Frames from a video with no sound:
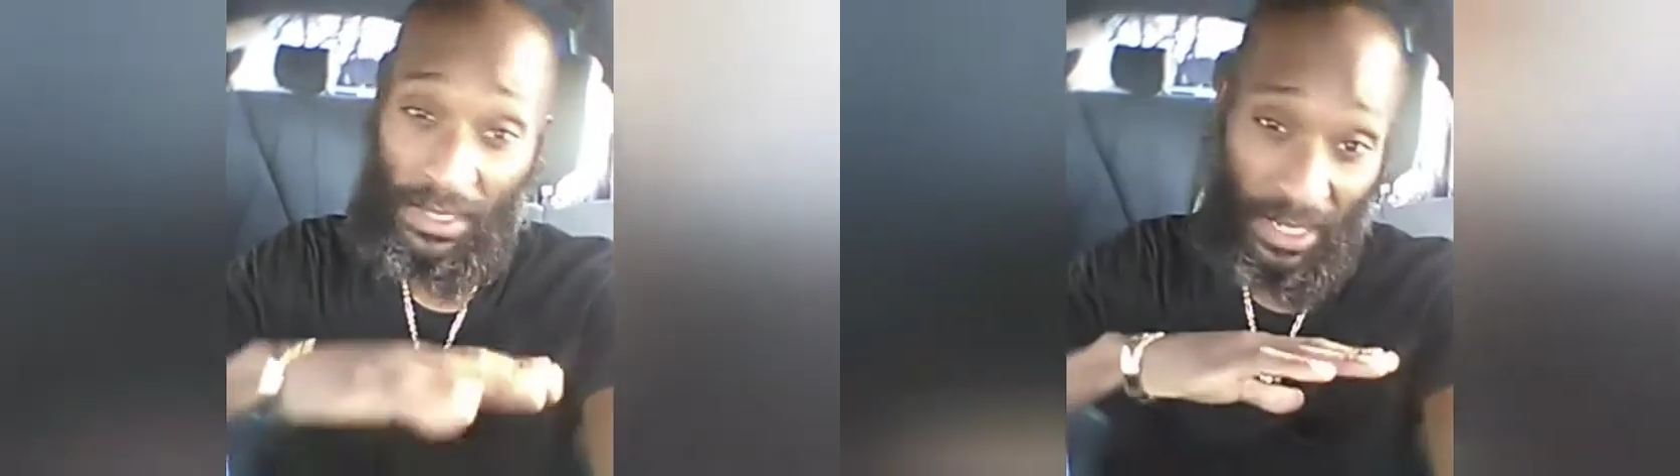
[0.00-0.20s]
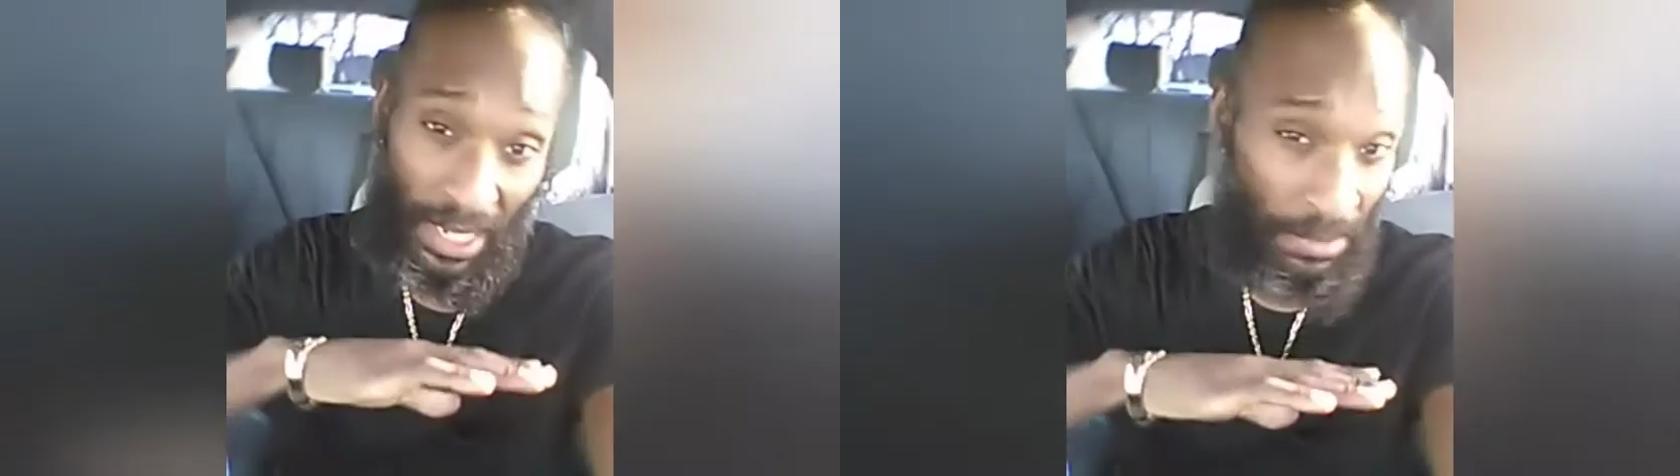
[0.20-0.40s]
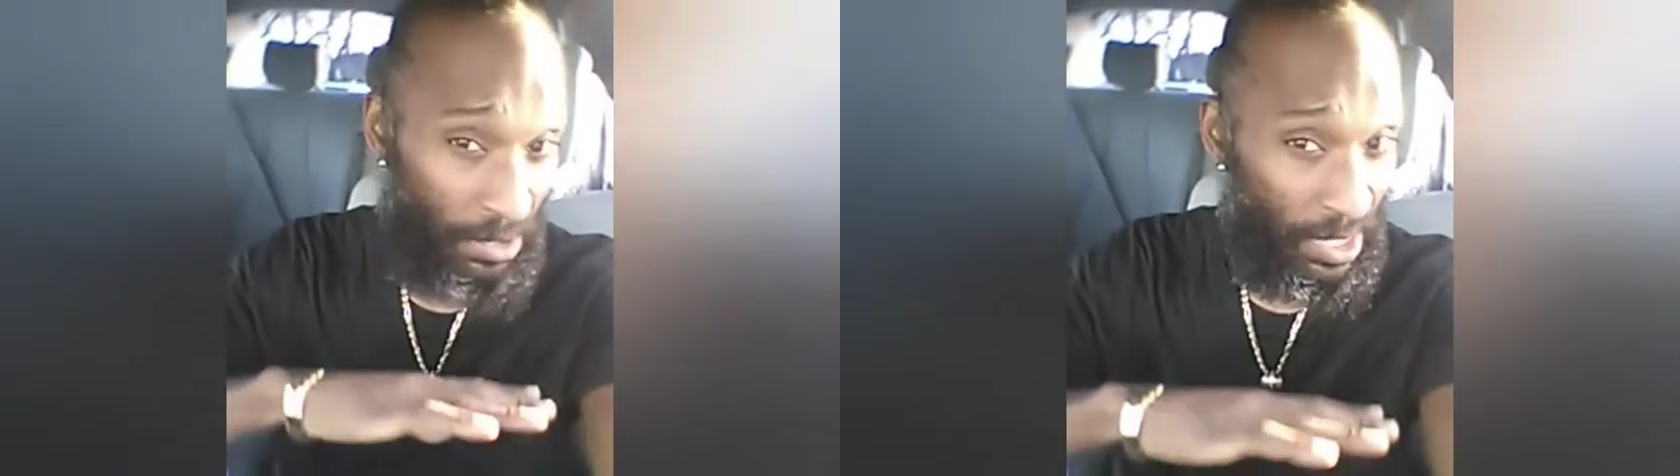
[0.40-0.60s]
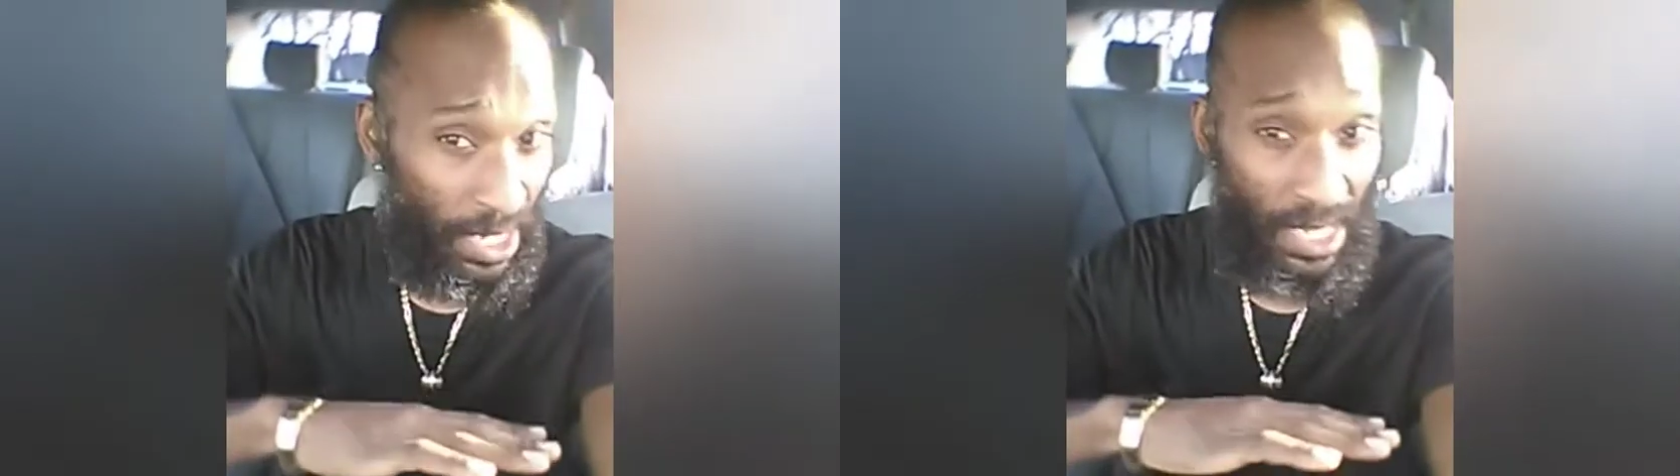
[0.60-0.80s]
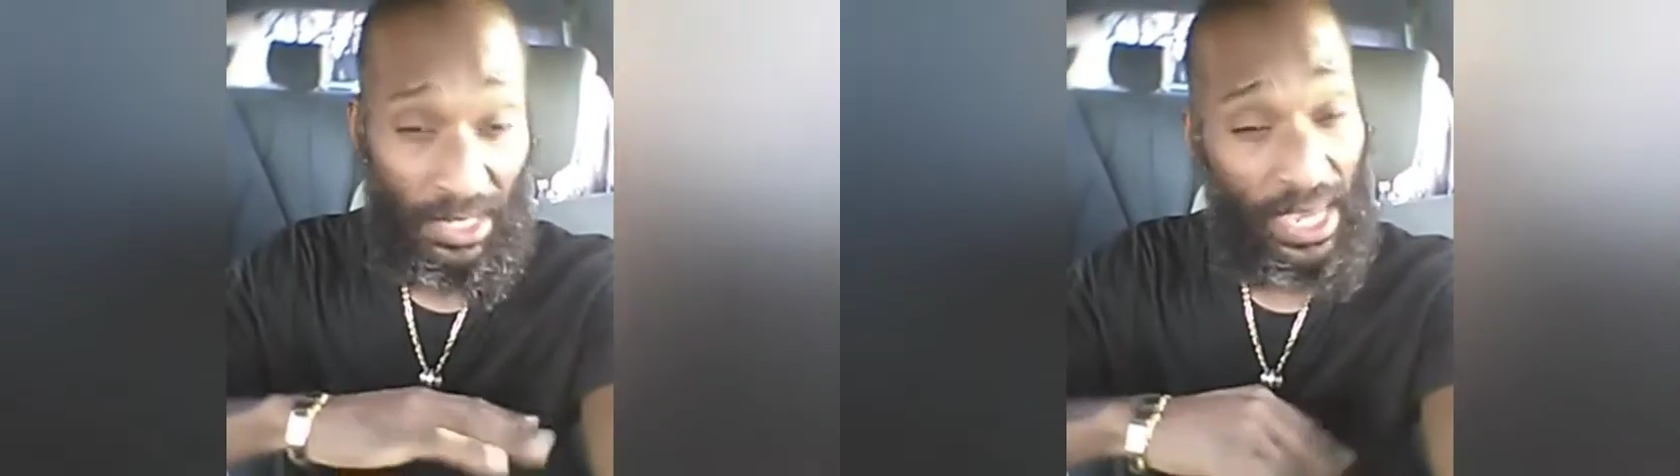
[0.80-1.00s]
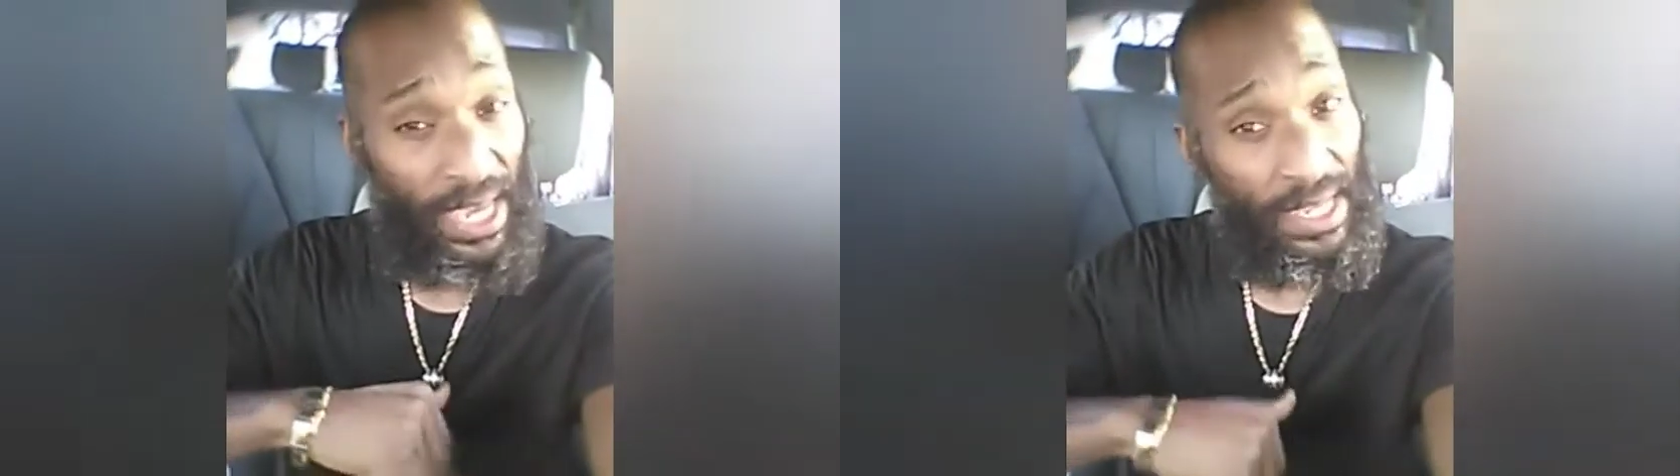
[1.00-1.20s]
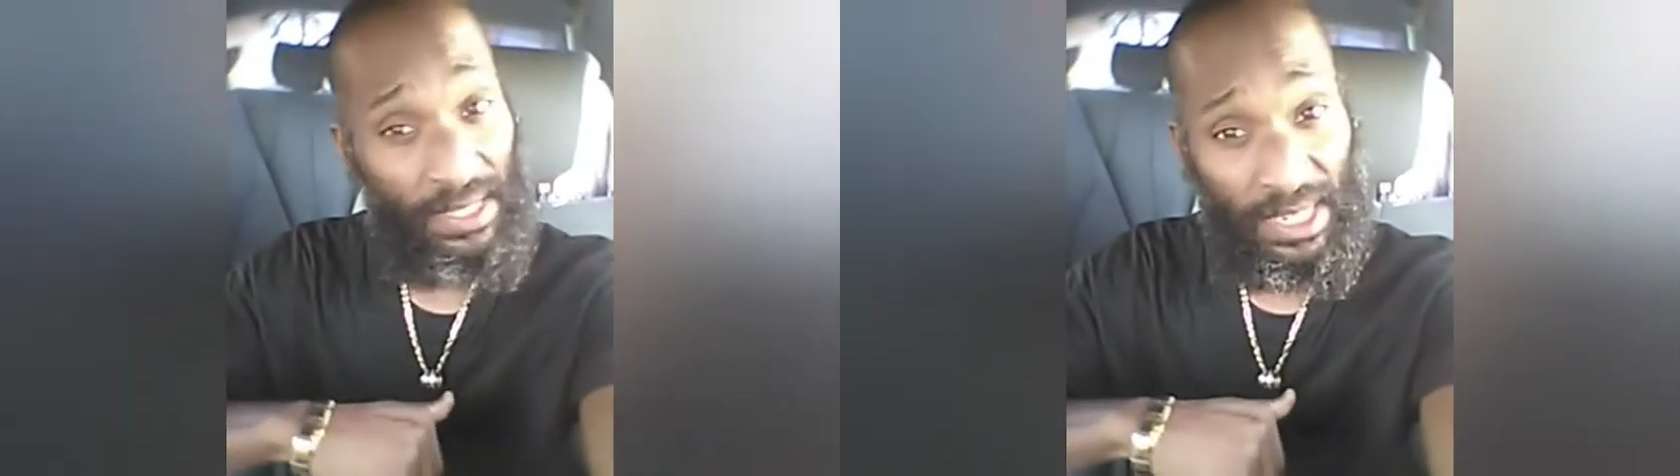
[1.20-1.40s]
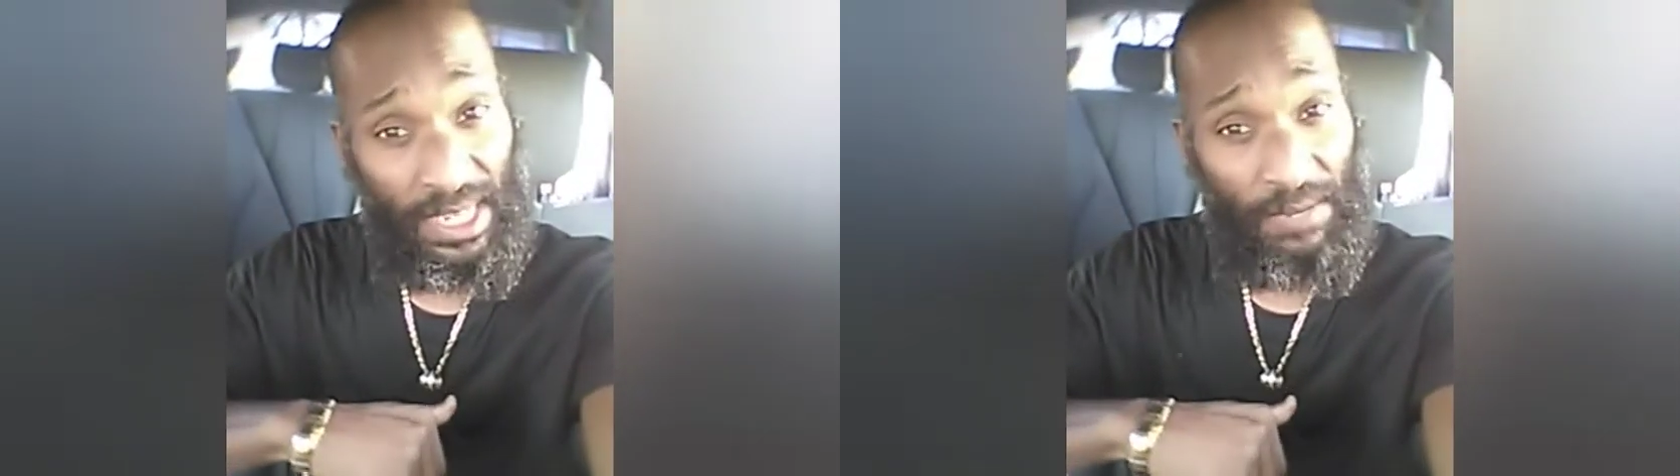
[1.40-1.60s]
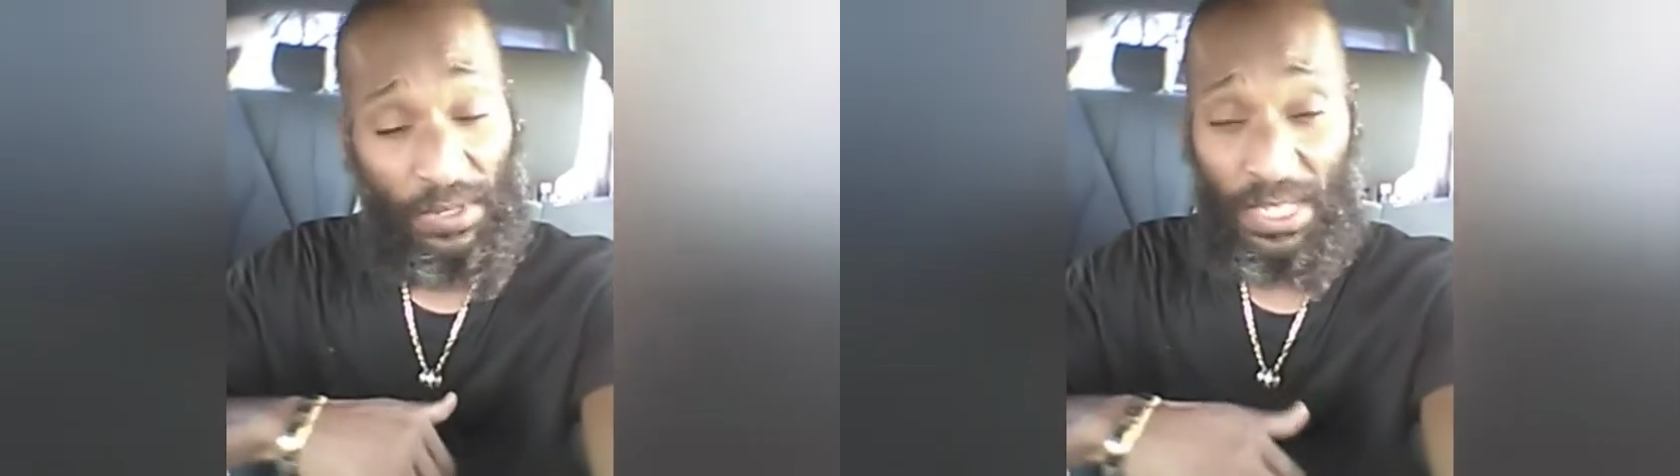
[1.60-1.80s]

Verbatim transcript: by the time your kids get 18,